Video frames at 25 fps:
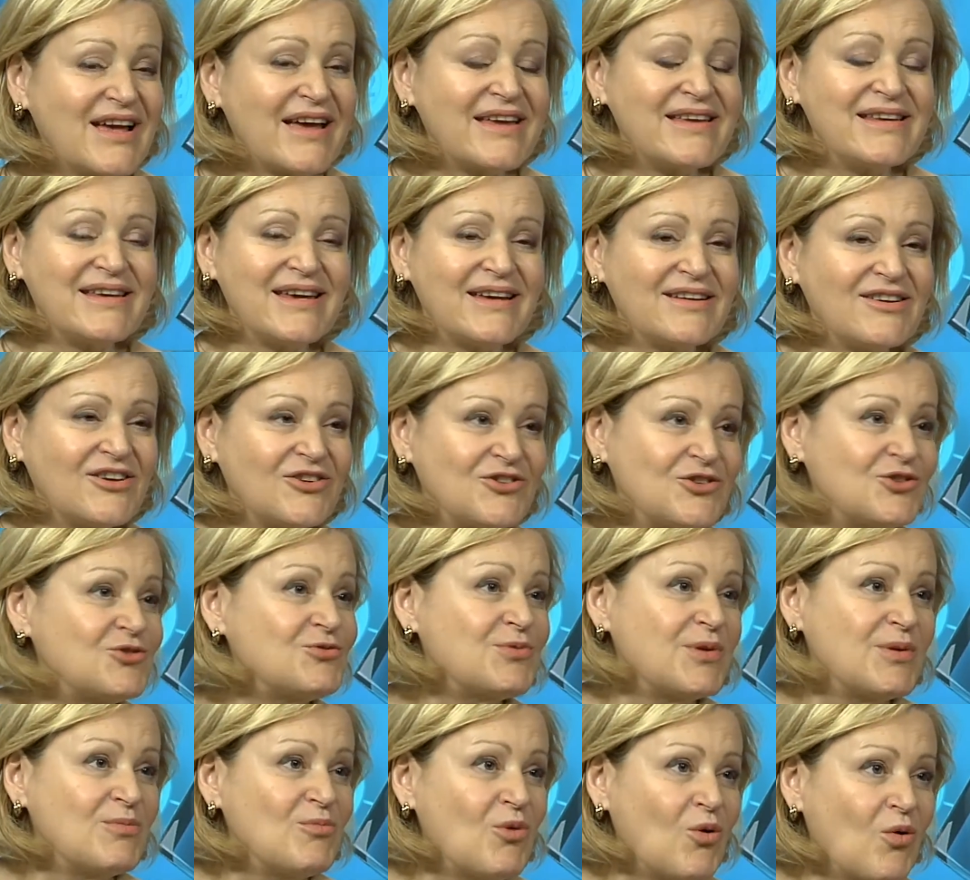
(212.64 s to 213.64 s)
I cannot
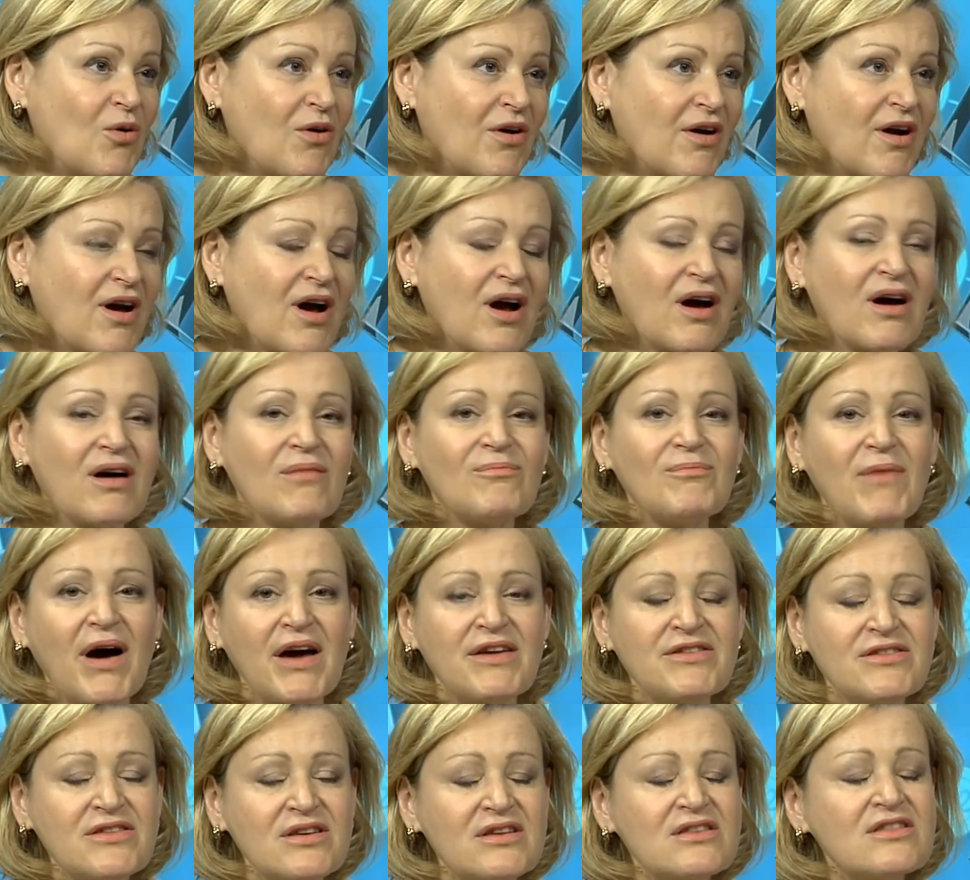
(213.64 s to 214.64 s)
agree more.
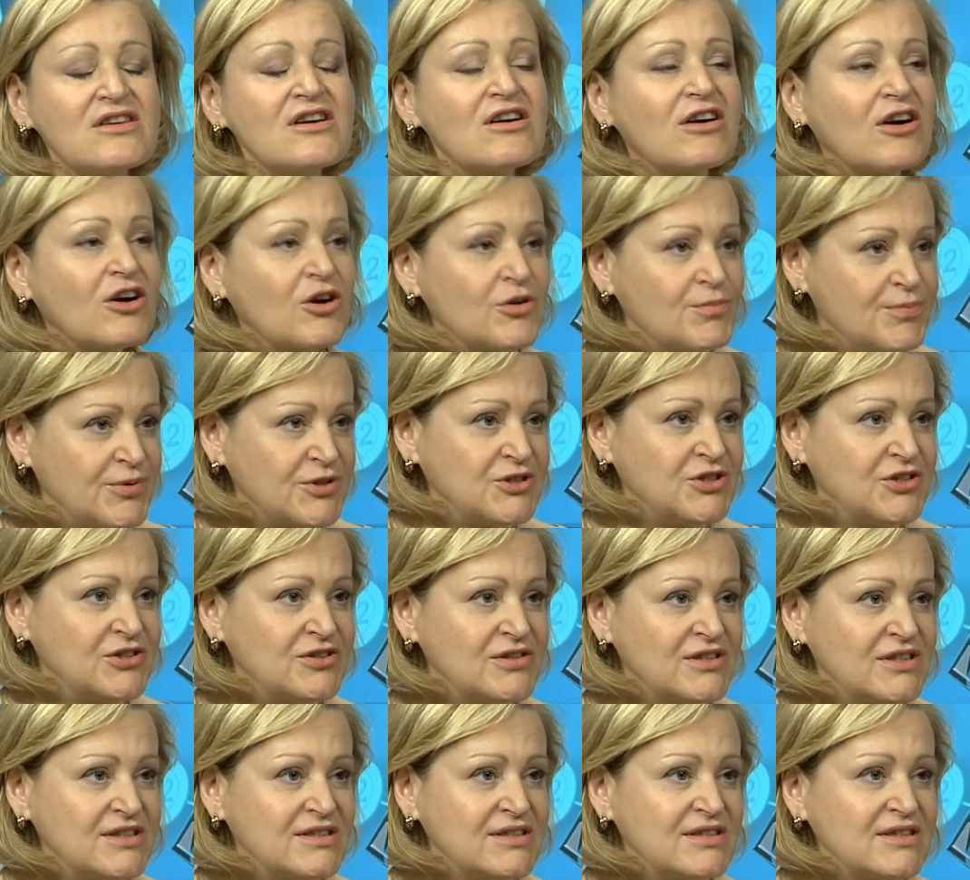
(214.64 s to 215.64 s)
I think there are
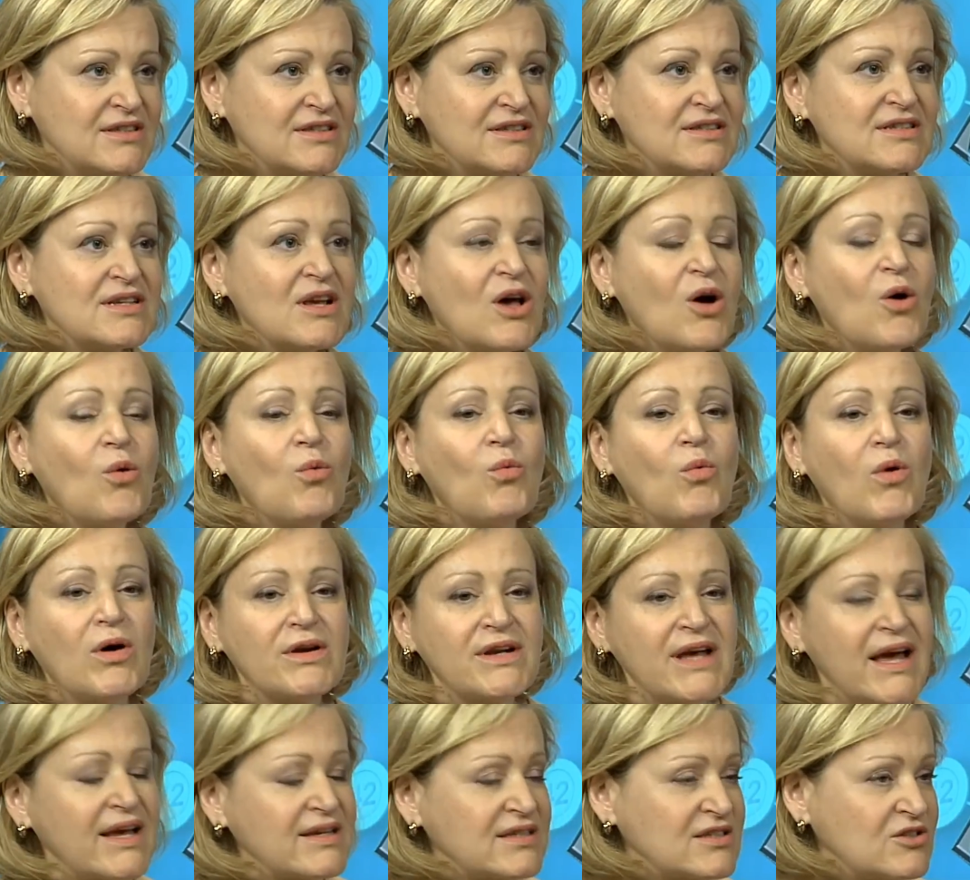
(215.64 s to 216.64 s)
opportunities.
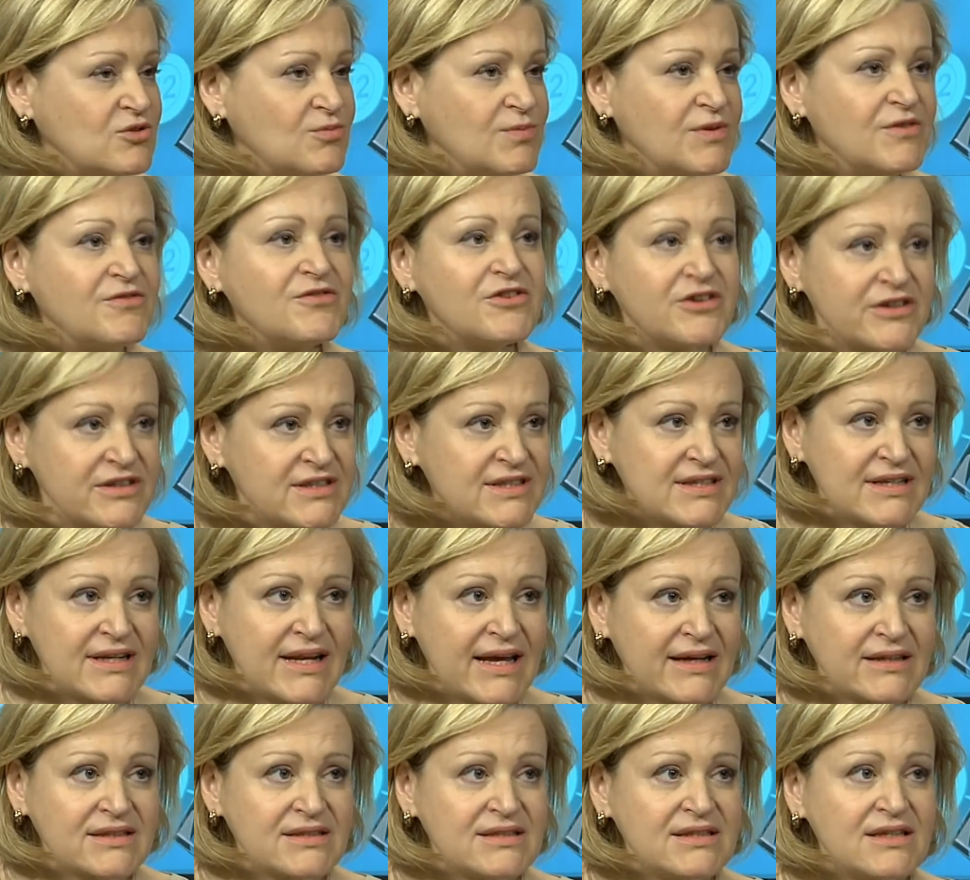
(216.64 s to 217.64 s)
One has to be very
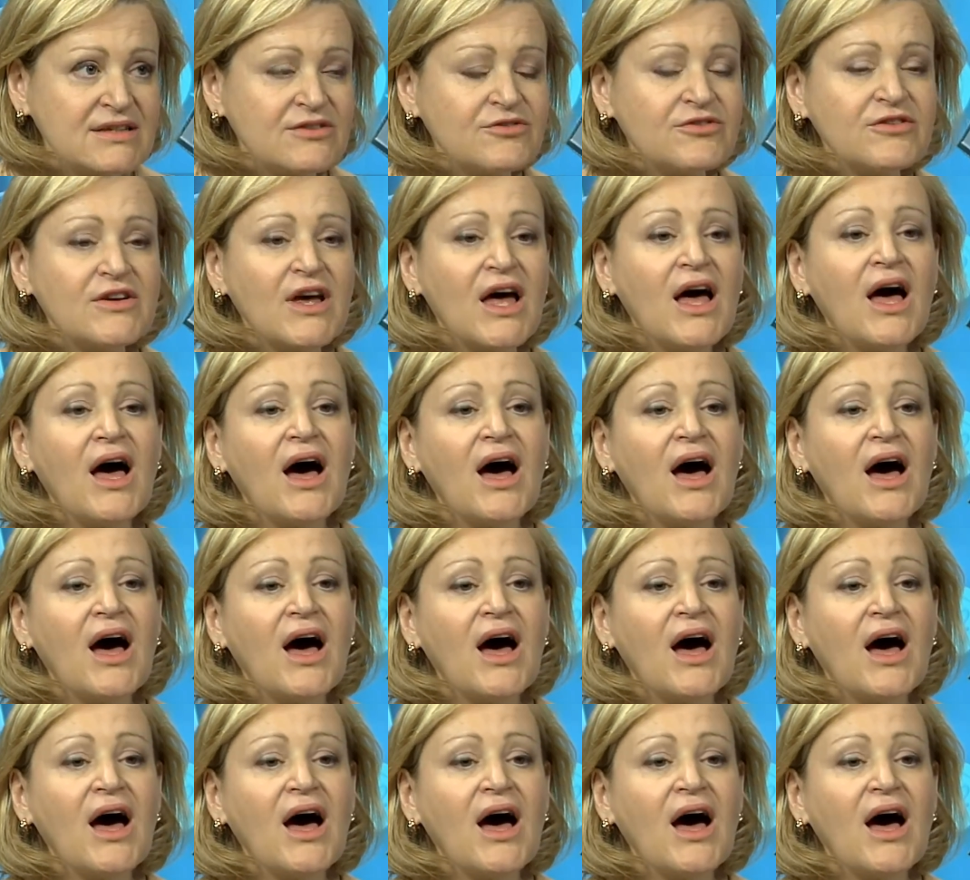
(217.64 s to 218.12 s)
selective.